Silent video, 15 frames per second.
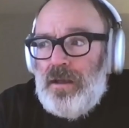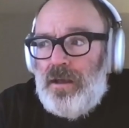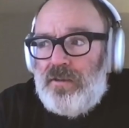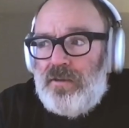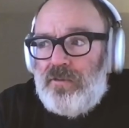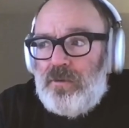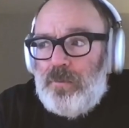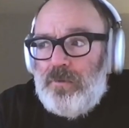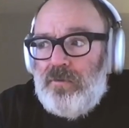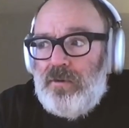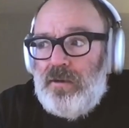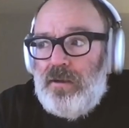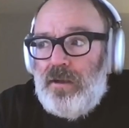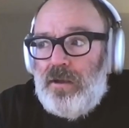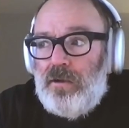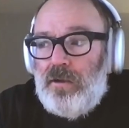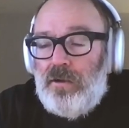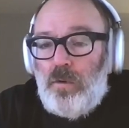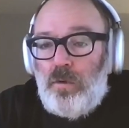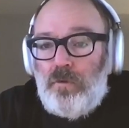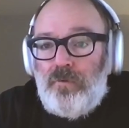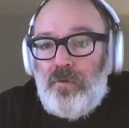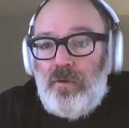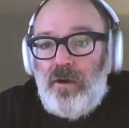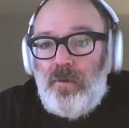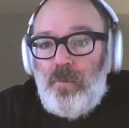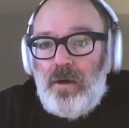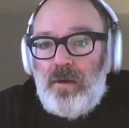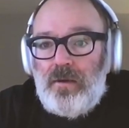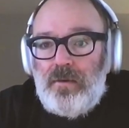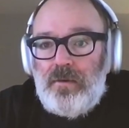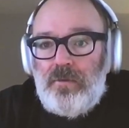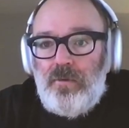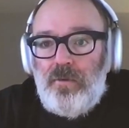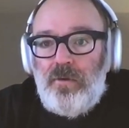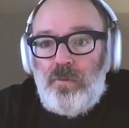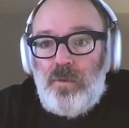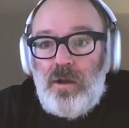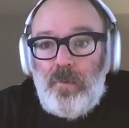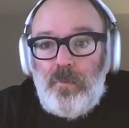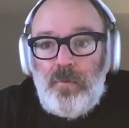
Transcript: I think it's going to be really a, a lot of fun. I might do it as well.